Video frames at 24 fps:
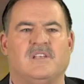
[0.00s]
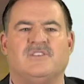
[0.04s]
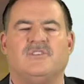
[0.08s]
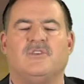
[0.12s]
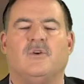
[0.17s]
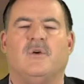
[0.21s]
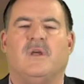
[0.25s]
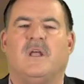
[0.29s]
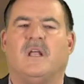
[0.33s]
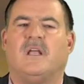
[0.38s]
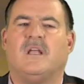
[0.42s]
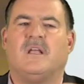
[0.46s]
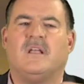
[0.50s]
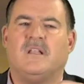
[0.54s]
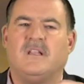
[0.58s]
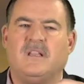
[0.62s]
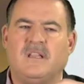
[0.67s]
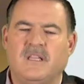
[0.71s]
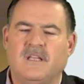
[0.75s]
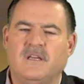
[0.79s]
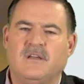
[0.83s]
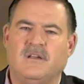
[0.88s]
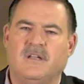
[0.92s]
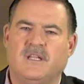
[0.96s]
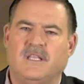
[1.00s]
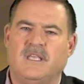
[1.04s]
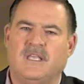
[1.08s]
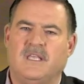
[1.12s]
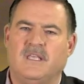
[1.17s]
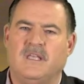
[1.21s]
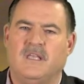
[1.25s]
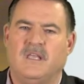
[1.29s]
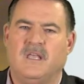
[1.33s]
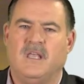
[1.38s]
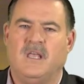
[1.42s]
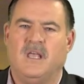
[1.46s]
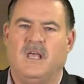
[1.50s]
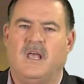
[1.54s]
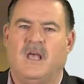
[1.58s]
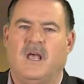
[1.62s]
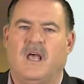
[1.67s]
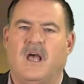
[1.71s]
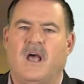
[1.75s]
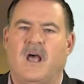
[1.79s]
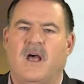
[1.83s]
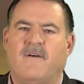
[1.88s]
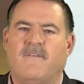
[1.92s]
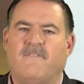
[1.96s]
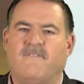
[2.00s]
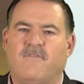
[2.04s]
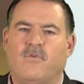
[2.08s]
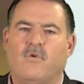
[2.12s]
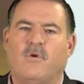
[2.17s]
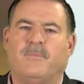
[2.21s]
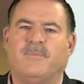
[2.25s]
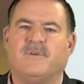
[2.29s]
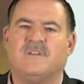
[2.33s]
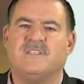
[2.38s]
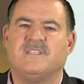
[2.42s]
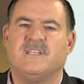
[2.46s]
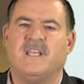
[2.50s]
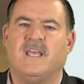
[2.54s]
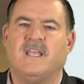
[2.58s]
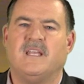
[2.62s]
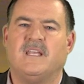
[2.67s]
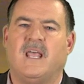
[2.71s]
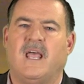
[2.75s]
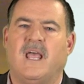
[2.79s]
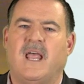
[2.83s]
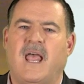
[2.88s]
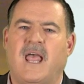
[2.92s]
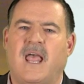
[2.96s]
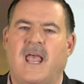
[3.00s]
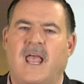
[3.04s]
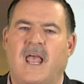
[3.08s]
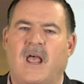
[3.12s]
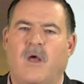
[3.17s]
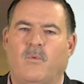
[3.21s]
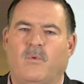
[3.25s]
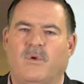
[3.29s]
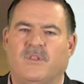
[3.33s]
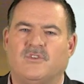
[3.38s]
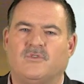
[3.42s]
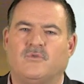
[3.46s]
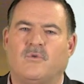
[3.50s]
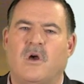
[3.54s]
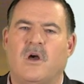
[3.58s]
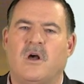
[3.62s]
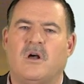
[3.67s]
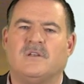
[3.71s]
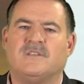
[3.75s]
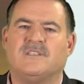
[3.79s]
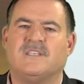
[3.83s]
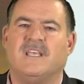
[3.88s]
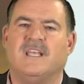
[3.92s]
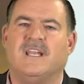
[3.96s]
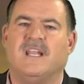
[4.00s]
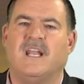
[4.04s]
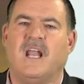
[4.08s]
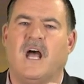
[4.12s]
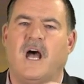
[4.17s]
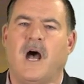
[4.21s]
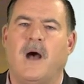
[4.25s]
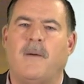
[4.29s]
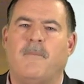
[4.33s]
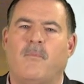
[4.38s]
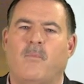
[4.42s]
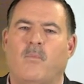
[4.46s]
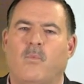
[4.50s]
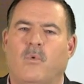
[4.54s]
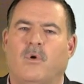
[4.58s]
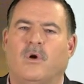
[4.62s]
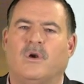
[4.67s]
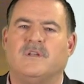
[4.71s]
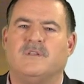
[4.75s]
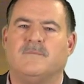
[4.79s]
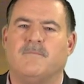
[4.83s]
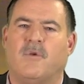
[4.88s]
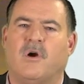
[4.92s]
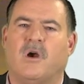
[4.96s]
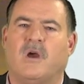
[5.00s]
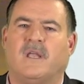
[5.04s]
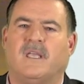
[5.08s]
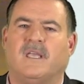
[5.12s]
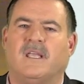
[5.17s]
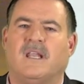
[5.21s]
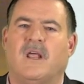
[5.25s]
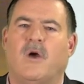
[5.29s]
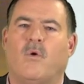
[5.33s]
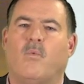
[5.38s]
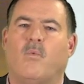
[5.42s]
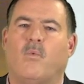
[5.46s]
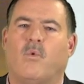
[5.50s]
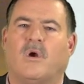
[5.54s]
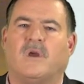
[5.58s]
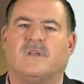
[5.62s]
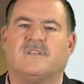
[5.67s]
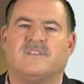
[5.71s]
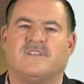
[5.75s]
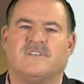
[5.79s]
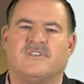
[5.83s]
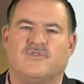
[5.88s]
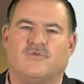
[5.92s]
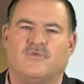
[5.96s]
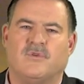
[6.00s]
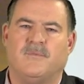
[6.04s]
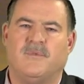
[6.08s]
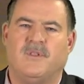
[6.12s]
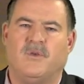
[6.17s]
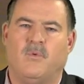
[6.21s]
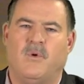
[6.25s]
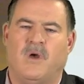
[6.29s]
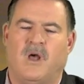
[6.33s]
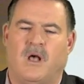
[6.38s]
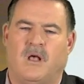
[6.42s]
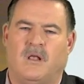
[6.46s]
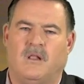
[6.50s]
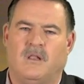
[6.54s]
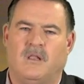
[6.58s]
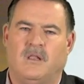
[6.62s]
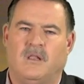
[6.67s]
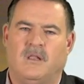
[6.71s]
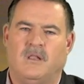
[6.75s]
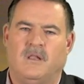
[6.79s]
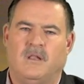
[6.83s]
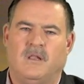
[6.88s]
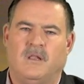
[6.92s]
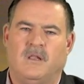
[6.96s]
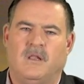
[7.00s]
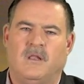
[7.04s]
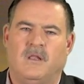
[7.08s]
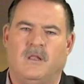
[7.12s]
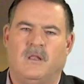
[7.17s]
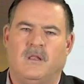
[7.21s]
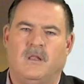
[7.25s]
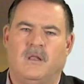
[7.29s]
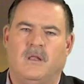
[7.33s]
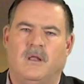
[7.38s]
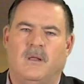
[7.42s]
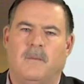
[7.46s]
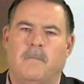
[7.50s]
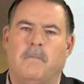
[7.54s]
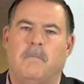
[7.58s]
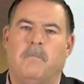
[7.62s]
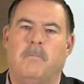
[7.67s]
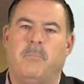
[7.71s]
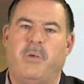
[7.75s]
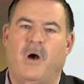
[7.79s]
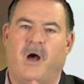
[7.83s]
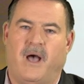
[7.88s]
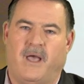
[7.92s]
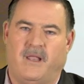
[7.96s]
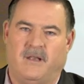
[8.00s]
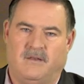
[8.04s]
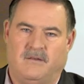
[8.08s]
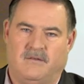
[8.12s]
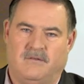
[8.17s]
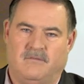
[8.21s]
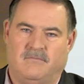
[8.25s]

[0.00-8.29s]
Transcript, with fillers: So clearly, 4% withdrawals in an upward market works extremely well. But